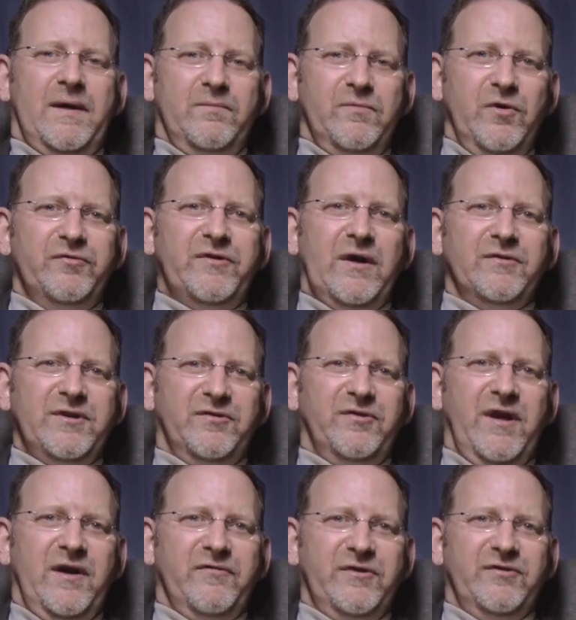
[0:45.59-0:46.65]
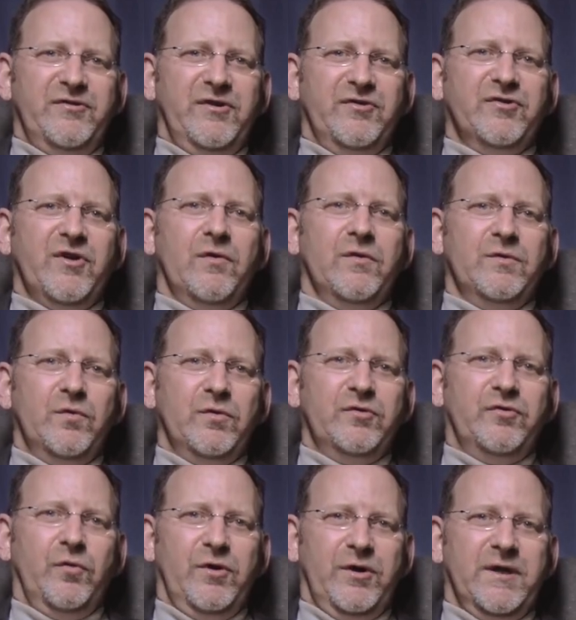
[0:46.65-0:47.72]
had moved out to San Francisco and
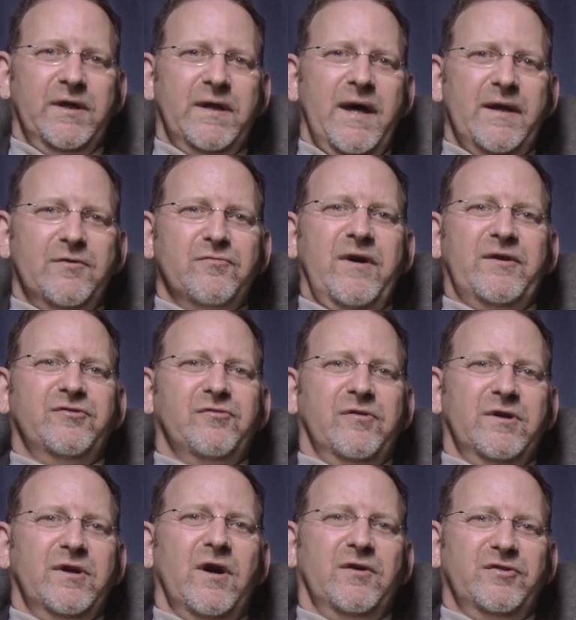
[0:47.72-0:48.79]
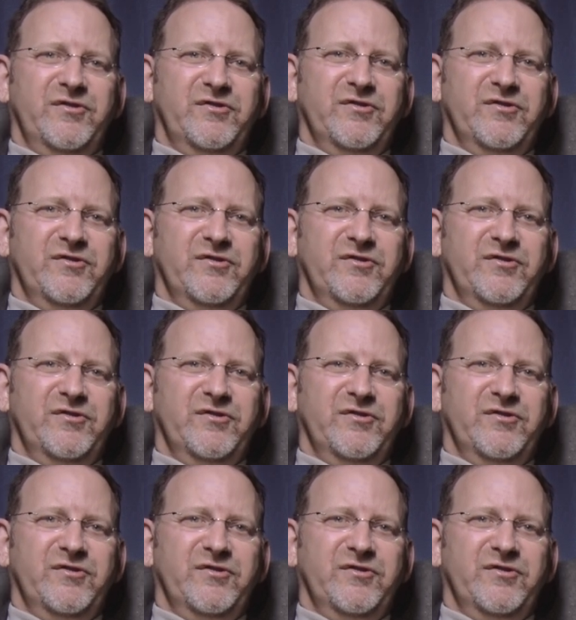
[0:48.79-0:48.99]
was working at a restaurant called